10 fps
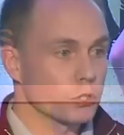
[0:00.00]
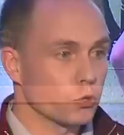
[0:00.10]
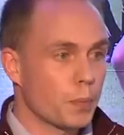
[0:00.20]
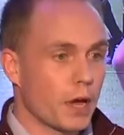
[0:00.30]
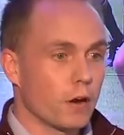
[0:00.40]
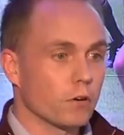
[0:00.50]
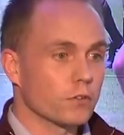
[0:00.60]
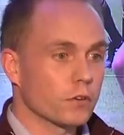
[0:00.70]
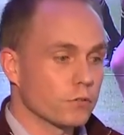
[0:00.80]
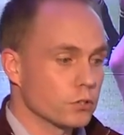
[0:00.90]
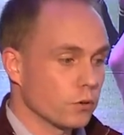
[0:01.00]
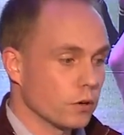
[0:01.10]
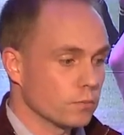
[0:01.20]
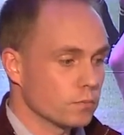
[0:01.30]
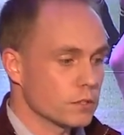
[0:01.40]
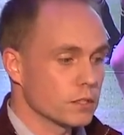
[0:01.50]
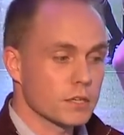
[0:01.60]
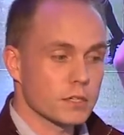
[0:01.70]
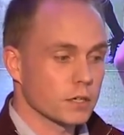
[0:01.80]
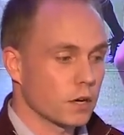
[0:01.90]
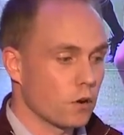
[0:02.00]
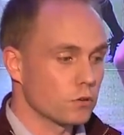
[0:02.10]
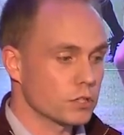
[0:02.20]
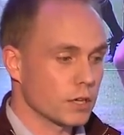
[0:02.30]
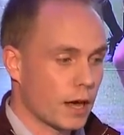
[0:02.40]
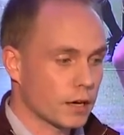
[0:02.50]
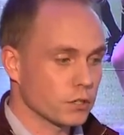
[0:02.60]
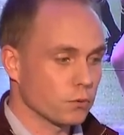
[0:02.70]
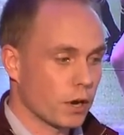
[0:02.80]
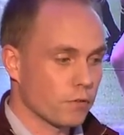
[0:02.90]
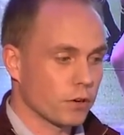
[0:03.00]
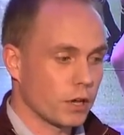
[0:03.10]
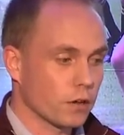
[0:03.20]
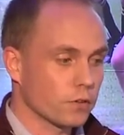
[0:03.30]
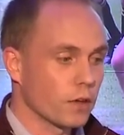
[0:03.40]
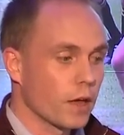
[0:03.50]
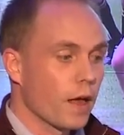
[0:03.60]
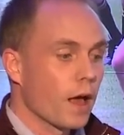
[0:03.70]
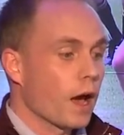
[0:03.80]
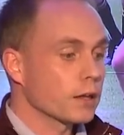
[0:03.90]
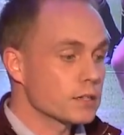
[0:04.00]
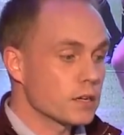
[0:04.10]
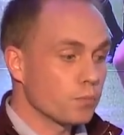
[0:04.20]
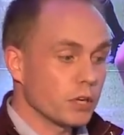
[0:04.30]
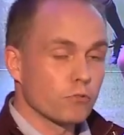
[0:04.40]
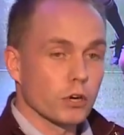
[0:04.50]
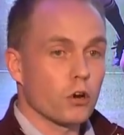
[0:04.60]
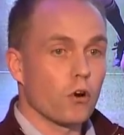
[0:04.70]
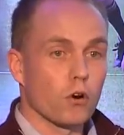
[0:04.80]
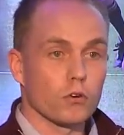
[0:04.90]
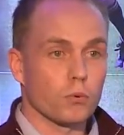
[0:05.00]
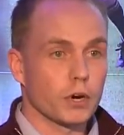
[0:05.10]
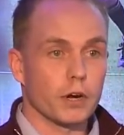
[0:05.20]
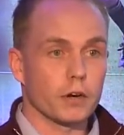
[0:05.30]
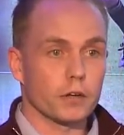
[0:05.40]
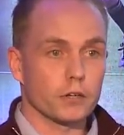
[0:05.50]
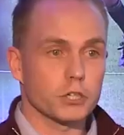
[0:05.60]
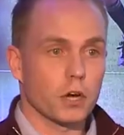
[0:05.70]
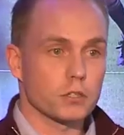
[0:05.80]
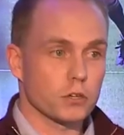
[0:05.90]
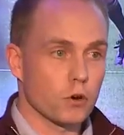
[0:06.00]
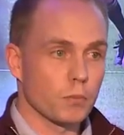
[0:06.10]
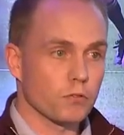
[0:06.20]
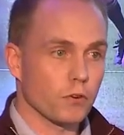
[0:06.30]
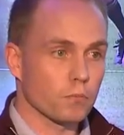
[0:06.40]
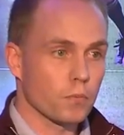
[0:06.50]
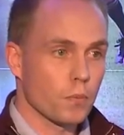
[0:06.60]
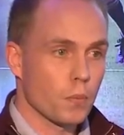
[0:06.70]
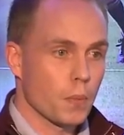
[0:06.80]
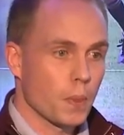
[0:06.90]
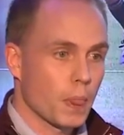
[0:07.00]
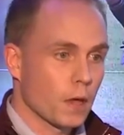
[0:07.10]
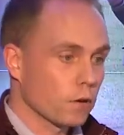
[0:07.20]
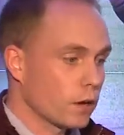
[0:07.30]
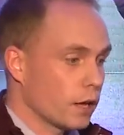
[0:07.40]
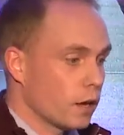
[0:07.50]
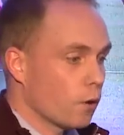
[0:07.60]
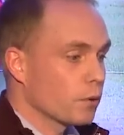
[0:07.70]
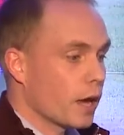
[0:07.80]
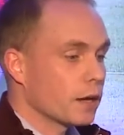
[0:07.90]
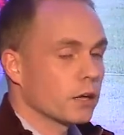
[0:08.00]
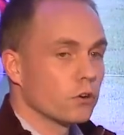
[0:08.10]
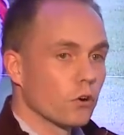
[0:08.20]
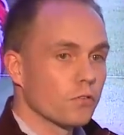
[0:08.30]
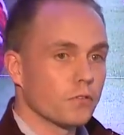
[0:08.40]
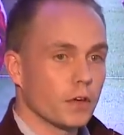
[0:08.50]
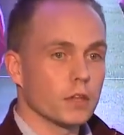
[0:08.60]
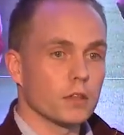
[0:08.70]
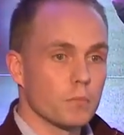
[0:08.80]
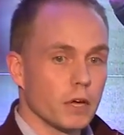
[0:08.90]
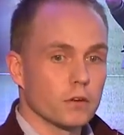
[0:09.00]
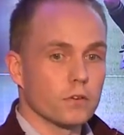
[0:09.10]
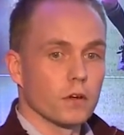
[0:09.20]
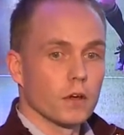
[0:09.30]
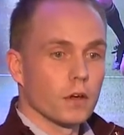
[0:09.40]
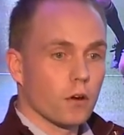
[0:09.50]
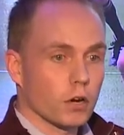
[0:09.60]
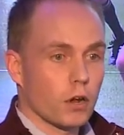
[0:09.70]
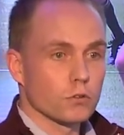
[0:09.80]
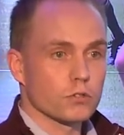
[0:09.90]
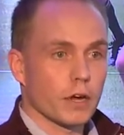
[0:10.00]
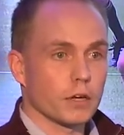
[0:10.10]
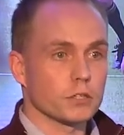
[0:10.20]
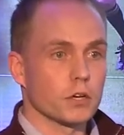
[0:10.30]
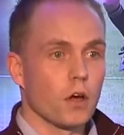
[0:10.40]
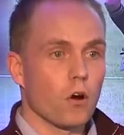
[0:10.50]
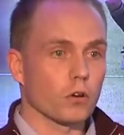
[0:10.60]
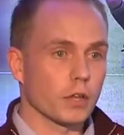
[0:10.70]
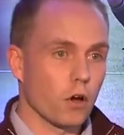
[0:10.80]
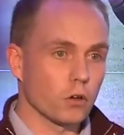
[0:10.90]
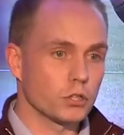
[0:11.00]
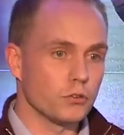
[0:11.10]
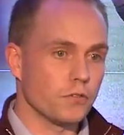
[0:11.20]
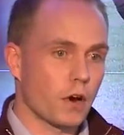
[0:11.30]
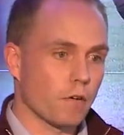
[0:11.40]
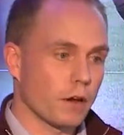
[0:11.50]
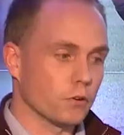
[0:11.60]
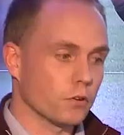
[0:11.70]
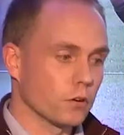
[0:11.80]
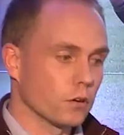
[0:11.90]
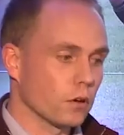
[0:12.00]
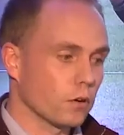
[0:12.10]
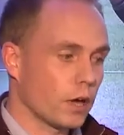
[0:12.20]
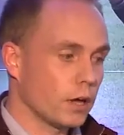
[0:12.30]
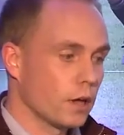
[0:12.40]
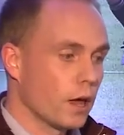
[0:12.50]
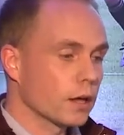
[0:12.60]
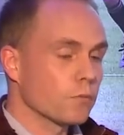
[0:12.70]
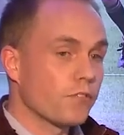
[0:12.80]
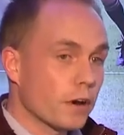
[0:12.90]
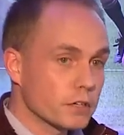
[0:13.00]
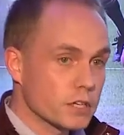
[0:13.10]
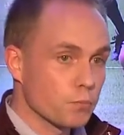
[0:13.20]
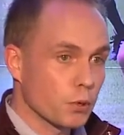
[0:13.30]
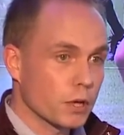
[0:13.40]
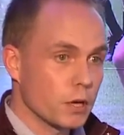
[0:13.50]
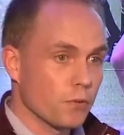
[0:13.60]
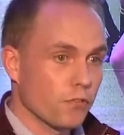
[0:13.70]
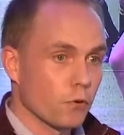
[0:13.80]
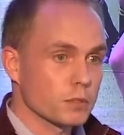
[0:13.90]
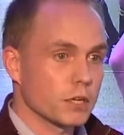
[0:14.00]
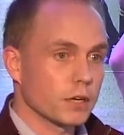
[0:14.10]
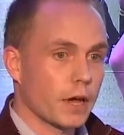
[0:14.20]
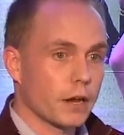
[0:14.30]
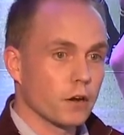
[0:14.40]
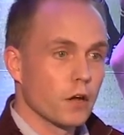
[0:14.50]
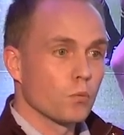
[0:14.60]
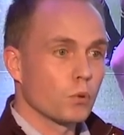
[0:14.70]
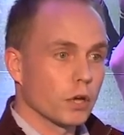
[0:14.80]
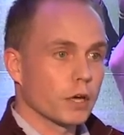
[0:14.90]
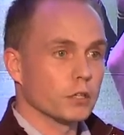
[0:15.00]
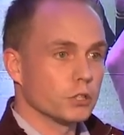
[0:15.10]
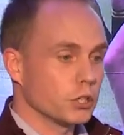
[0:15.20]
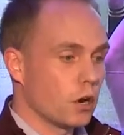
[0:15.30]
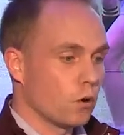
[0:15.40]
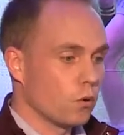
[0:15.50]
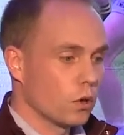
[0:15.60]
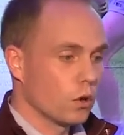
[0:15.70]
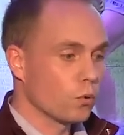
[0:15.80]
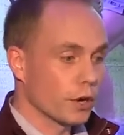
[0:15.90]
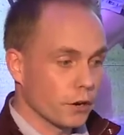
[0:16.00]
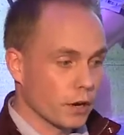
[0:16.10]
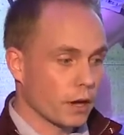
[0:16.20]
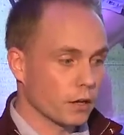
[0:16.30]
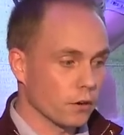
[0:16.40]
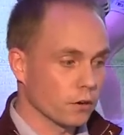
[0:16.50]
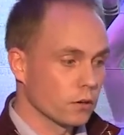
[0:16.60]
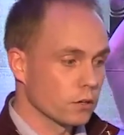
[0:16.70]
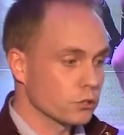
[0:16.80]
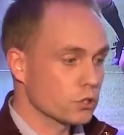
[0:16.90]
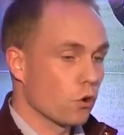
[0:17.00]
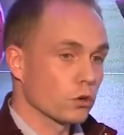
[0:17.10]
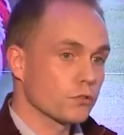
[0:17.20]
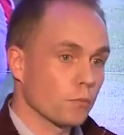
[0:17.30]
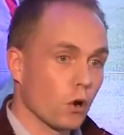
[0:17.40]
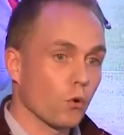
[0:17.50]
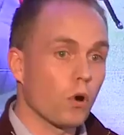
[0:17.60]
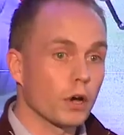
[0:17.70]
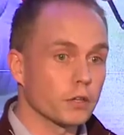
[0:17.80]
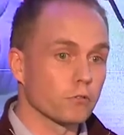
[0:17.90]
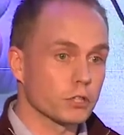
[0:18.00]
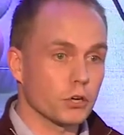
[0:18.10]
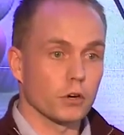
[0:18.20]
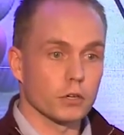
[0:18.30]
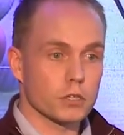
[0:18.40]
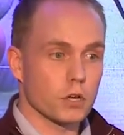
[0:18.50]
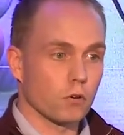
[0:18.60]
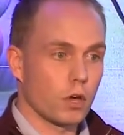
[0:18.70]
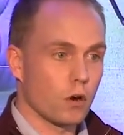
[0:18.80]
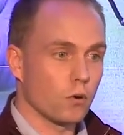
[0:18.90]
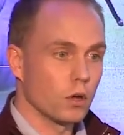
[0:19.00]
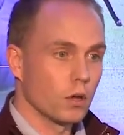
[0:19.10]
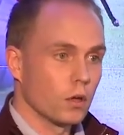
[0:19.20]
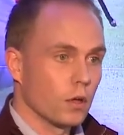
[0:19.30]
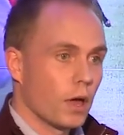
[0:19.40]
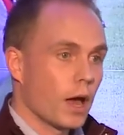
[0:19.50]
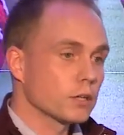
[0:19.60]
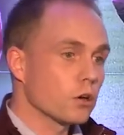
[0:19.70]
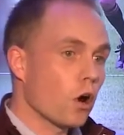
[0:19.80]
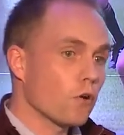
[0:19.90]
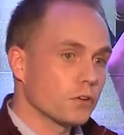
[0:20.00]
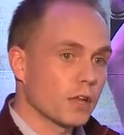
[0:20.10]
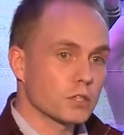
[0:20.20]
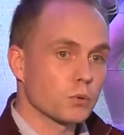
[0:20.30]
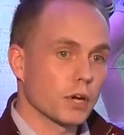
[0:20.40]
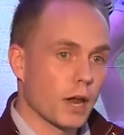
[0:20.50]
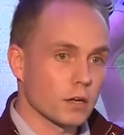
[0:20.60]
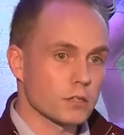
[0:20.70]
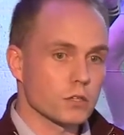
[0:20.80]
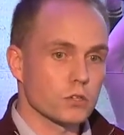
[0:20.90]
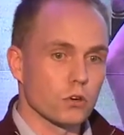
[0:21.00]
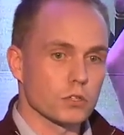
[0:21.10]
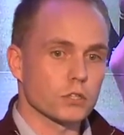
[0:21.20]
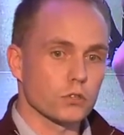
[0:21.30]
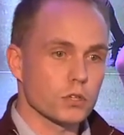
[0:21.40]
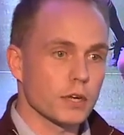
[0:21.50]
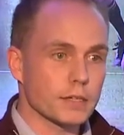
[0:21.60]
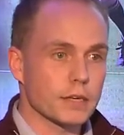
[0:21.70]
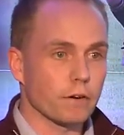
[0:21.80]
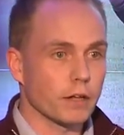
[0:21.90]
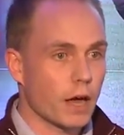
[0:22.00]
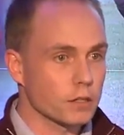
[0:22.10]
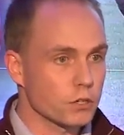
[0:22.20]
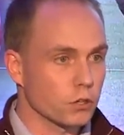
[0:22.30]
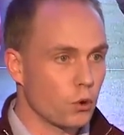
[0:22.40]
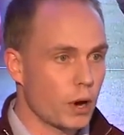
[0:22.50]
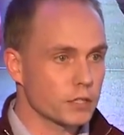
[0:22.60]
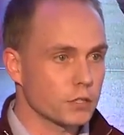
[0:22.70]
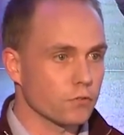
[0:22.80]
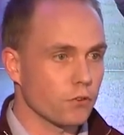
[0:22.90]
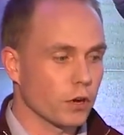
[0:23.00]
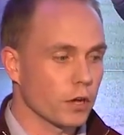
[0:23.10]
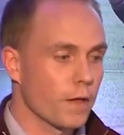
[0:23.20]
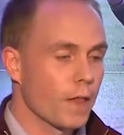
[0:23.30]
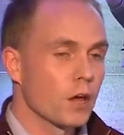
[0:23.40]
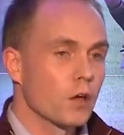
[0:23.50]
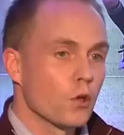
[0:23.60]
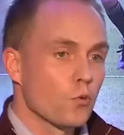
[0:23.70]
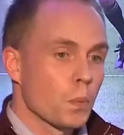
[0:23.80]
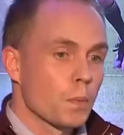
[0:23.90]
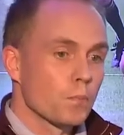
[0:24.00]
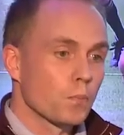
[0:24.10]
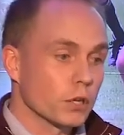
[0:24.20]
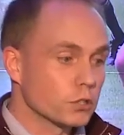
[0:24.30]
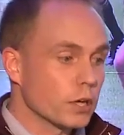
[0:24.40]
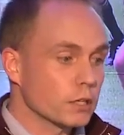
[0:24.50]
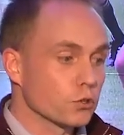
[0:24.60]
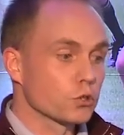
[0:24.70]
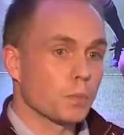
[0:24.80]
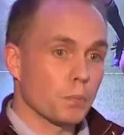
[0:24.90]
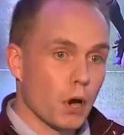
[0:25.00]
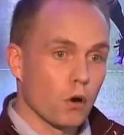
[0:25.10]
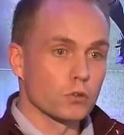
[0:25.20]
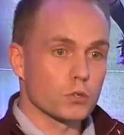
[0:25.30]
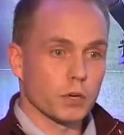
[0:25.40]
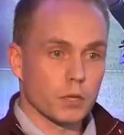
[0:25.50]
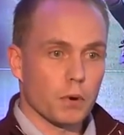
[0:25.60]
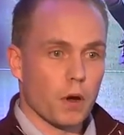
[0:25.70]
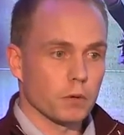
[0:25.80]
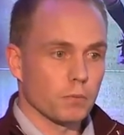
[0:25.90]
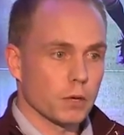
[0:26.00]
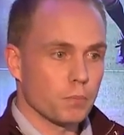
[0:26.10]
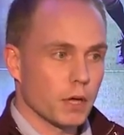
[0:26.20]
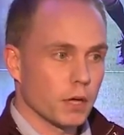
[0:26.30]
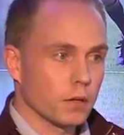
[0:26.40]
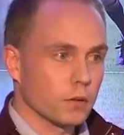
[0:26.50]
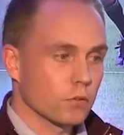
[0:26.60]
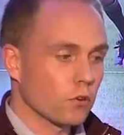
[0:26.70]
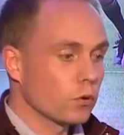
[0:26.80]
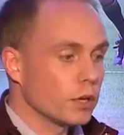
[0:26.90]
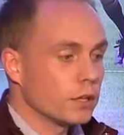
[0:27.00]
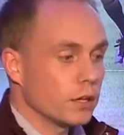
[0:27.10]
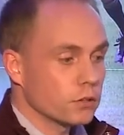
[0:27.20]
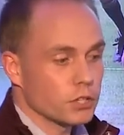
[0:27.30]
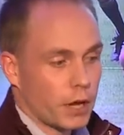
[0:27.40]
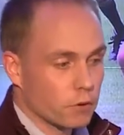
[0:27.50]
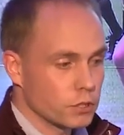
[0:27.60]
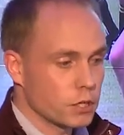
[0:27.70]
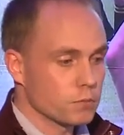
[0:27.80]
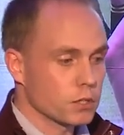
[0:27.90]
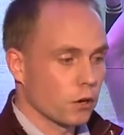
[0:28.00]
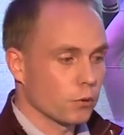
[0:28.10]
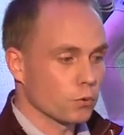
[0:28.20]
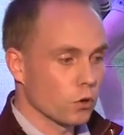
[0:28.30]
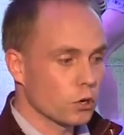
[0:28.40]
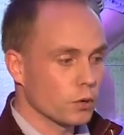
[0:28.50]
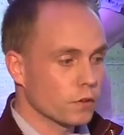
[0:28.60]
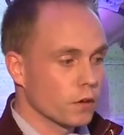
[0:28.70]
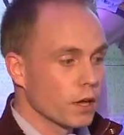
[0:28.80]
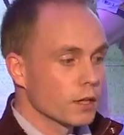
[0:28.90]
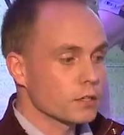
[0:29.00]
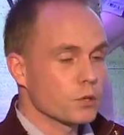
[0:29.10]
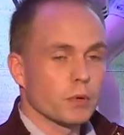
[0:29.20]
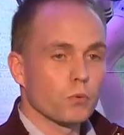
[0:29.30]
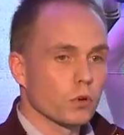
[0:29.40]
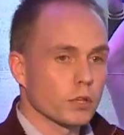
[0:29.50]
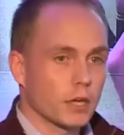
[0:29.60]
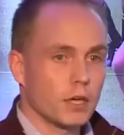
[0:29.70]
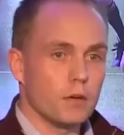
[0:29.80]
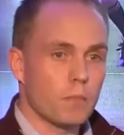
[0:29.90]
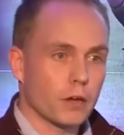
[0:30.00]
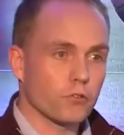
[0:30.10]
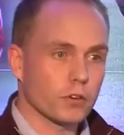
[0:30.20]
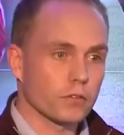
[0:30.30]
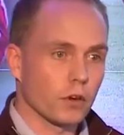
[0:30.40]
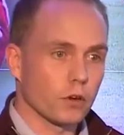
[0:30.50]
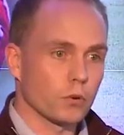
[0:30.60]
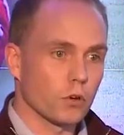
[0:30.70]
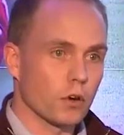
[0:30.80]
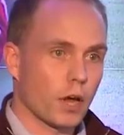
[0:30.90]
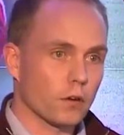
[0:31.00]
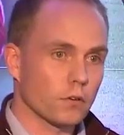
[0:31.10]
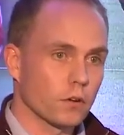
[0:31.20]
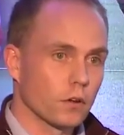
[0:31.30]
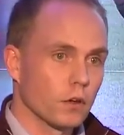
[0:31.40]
it to a parent, give it to an assistant coach, selector, whatever it is, and simply record where your shots are coming from, okay? Are we getting enough in the mid or close range, or are they all too far out, okay? A very simple key performance indicator, but it can show where you're getting your scores from why the return is so low. And often that's what analysis does. It doesn't necessarily answer the question for you, but it does propose where the problem might be. So in the inter-county teams that I would work with, this would be one of the key metrics that I would look at.